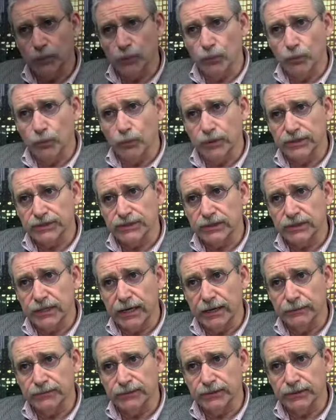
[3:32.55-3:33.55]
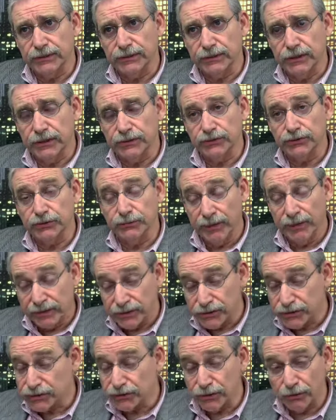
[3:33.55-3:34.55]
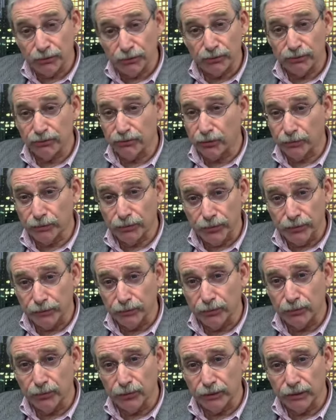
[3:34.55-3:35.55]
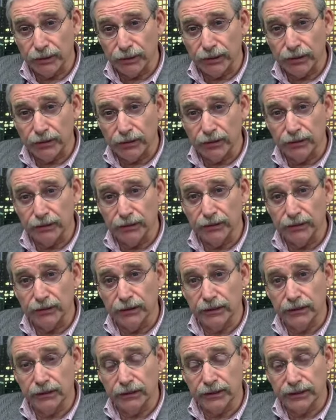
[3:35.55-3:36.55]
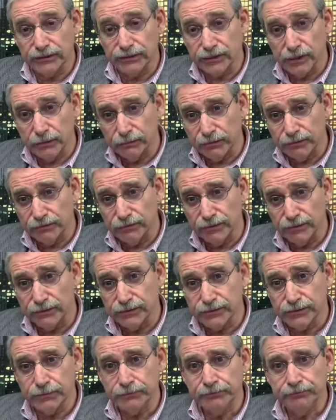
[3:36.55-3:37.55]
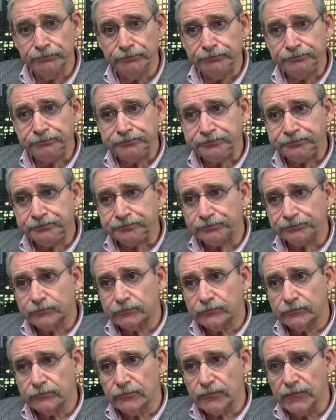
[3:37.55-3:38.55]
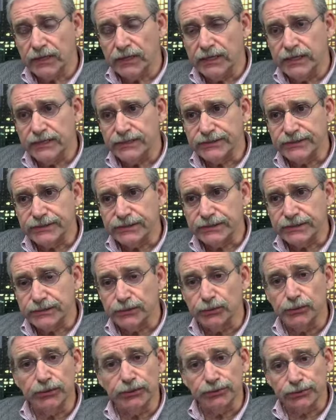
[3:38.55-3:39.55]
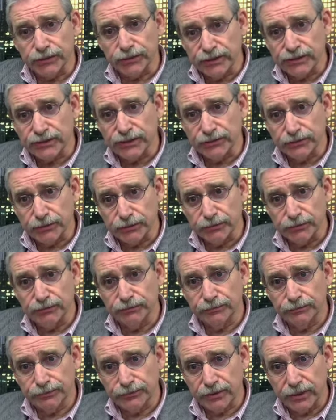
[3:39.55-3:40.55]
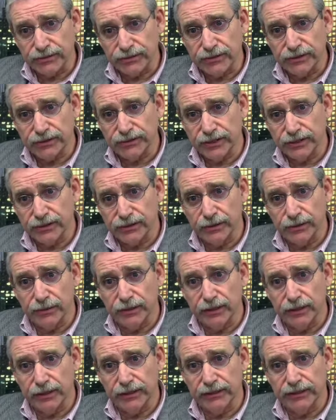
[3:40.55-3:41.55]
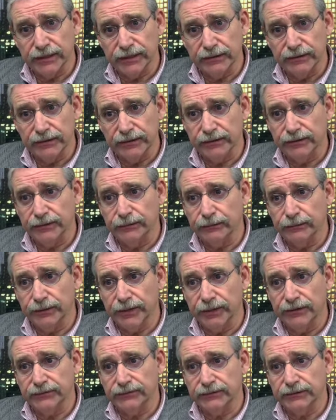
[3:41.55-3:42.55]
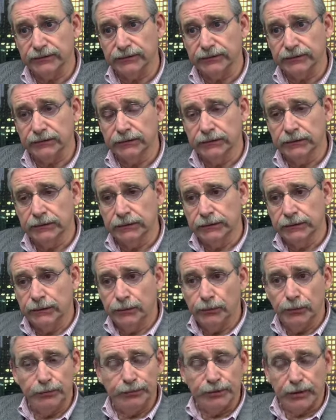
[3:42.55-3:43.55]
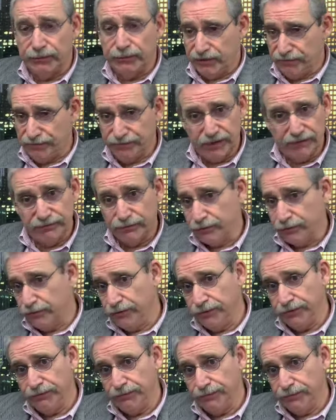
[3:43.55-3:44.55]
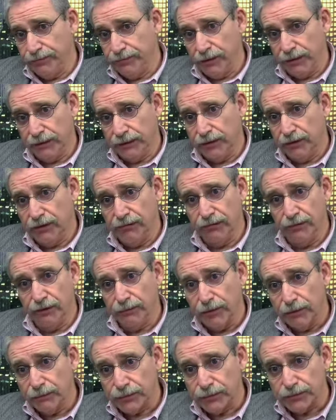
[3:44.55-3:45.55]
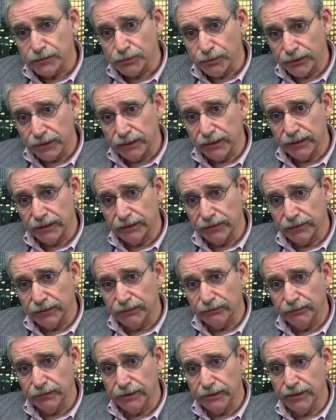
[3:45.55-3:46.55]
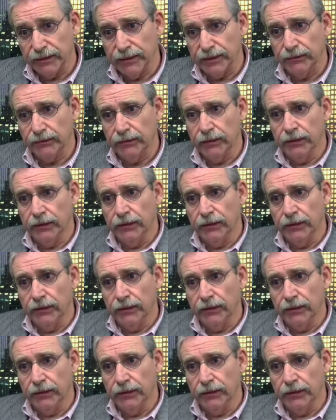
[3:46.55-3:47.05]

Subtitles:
What's kept a tremendous number of our people working in the last couple of years is the World Trade Center projects that are going on down there. We have we probably have 500 of our members working down there right now.